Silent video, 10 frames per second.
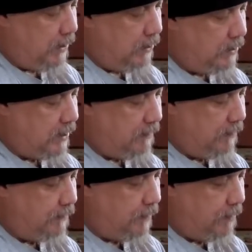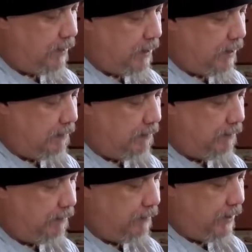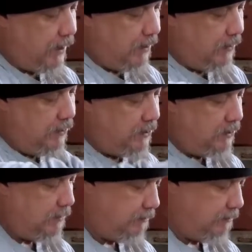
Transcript: little different from the others.